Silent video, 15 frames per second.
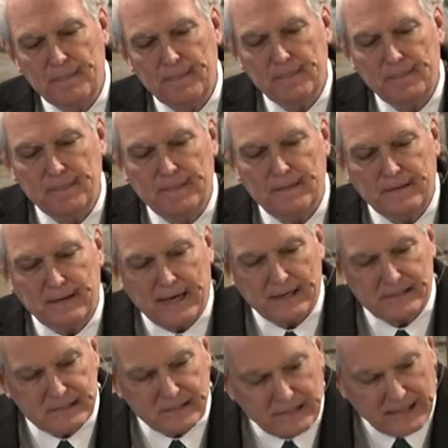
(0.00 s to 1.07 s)
That God is a
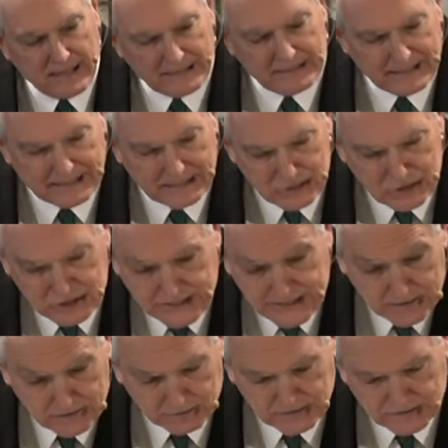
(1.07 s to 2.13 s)
God like a
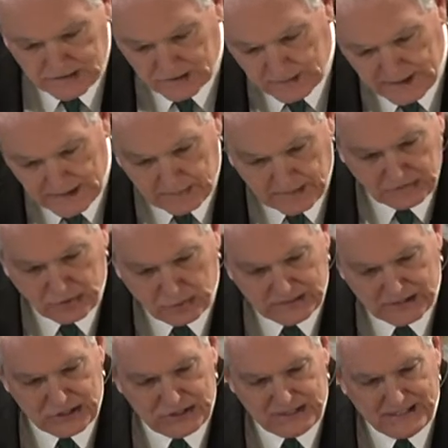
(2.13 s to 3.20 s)
shield. And here we come up to a
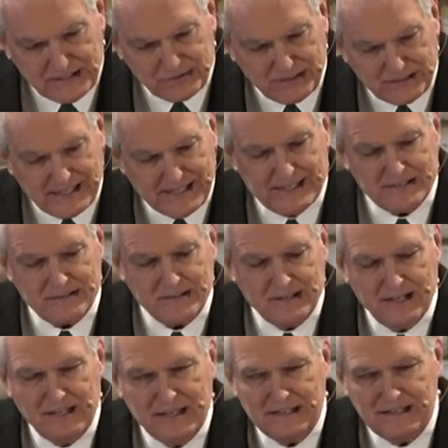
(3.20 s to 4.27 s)
shield again.
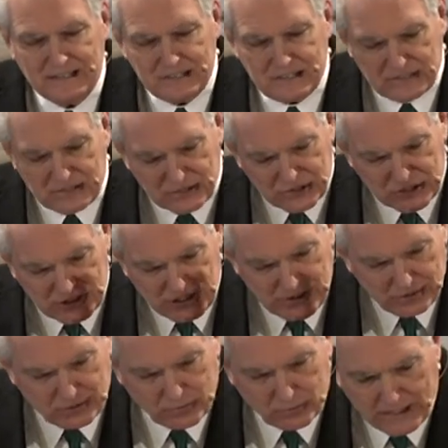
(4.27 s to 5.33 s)
That's a shield
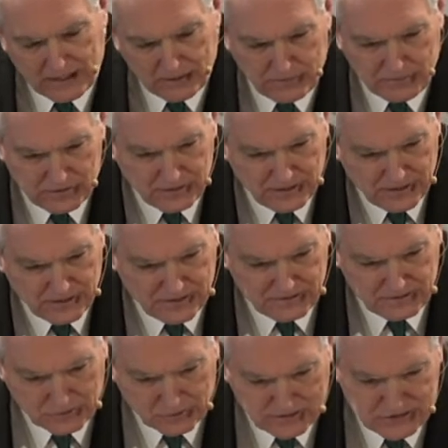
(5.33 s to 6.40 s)
around the
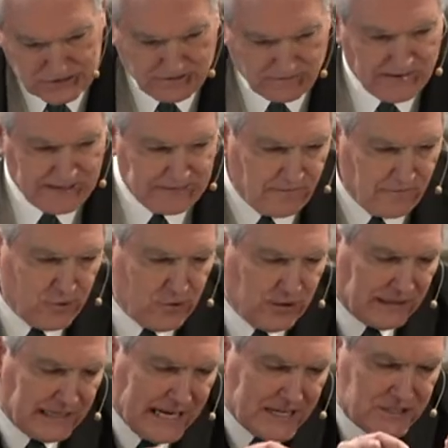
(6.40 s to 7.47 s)
Christian. In fact, the very
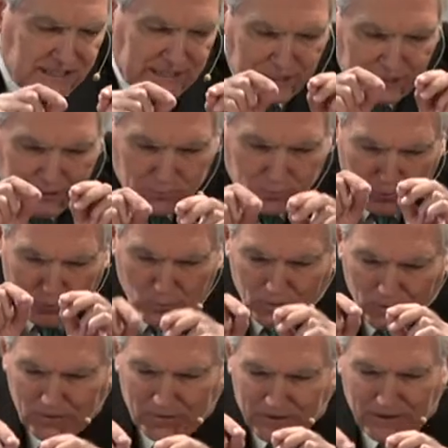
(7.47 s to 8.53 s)
last Hebrew
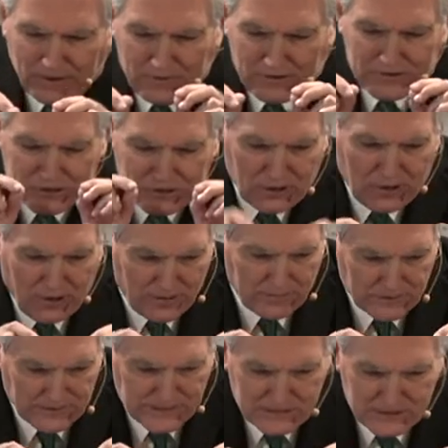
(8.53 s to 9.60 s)
word of the Psalm
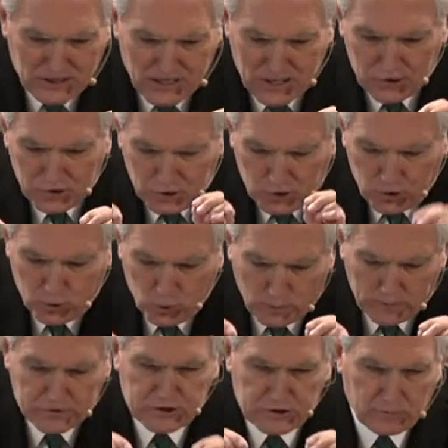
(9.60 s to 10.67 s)
is, you will
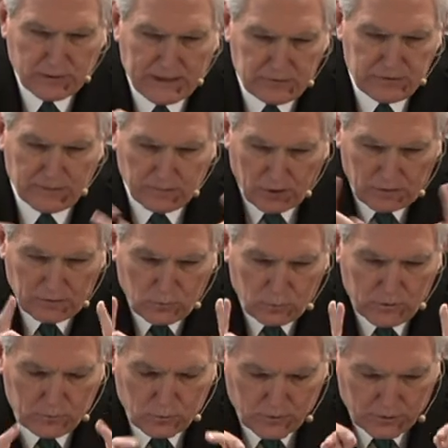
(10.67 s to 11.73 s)
surround him, all in one
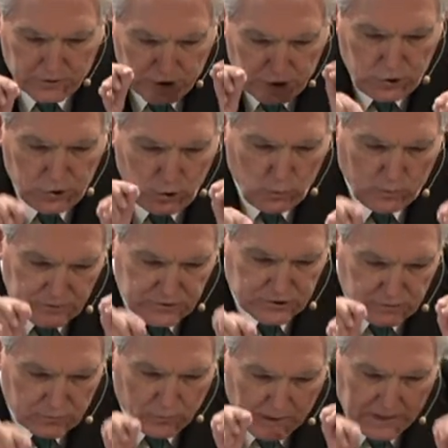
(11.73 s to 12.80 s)
word. You will
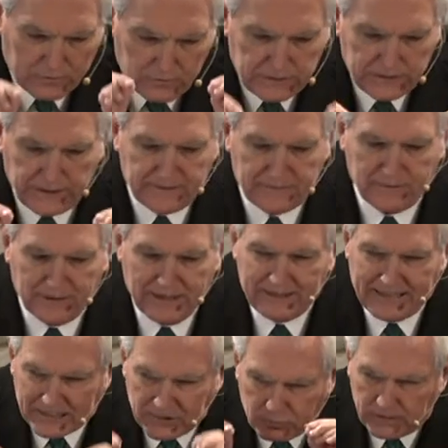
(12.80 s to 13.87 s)
surround him.
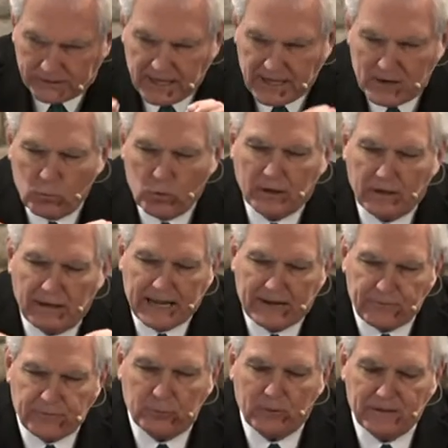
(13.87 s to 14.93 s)
That's what we're left
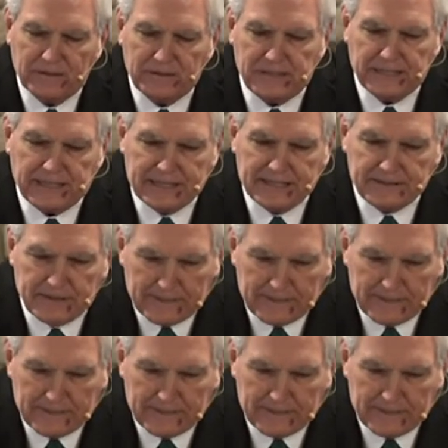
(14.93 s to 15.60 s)
with at the end.